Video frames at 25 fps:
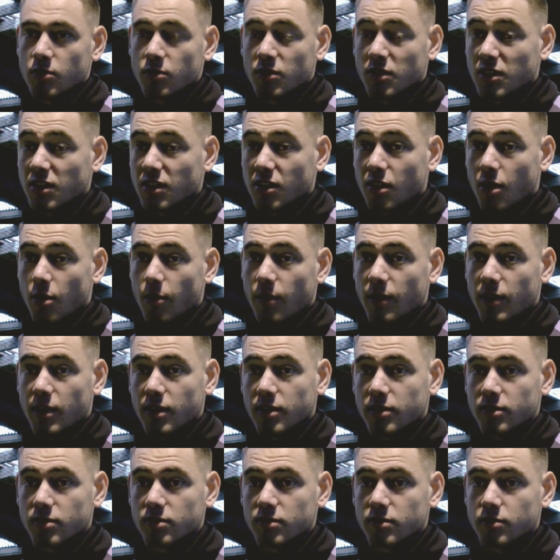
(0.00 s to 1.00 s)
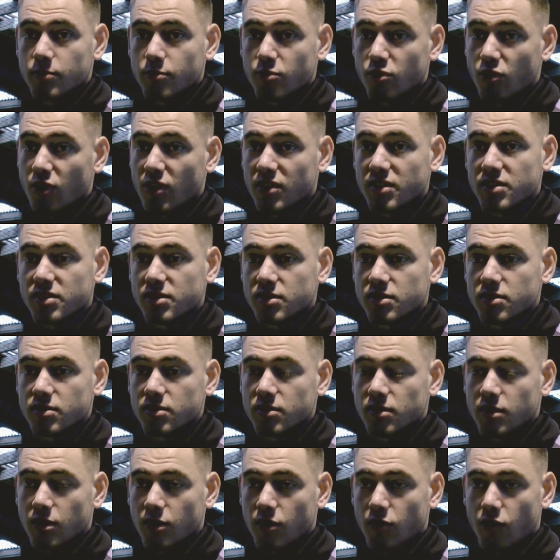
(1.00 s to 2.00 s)
we're going to go out, press
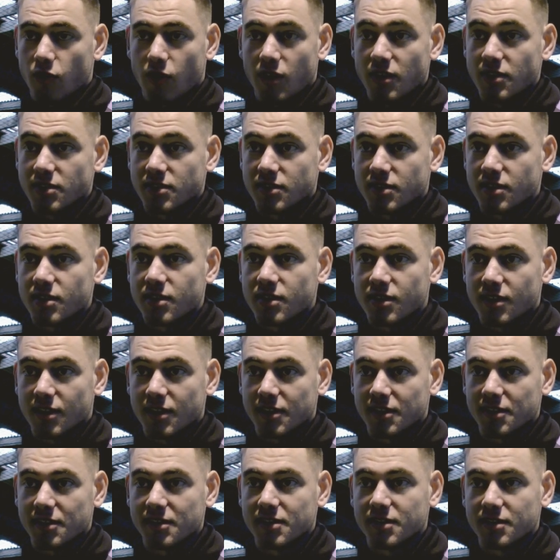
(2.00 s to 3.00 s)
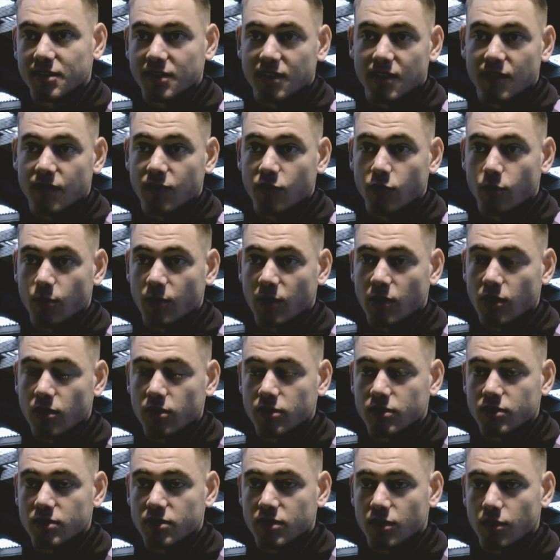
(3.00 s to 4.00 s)
like crazy, and give it all we
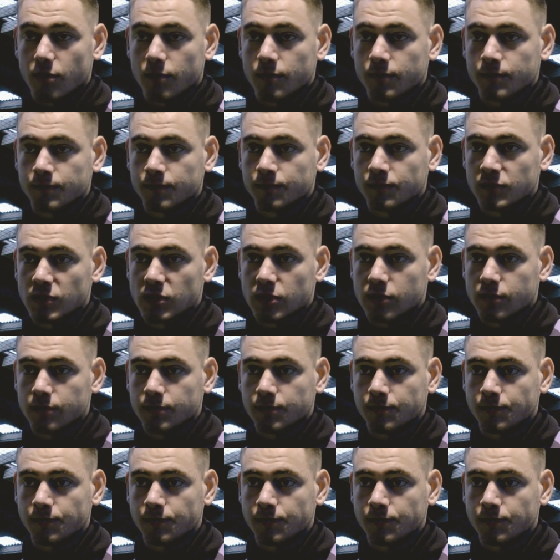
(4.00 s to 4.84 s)
got. So, yeah.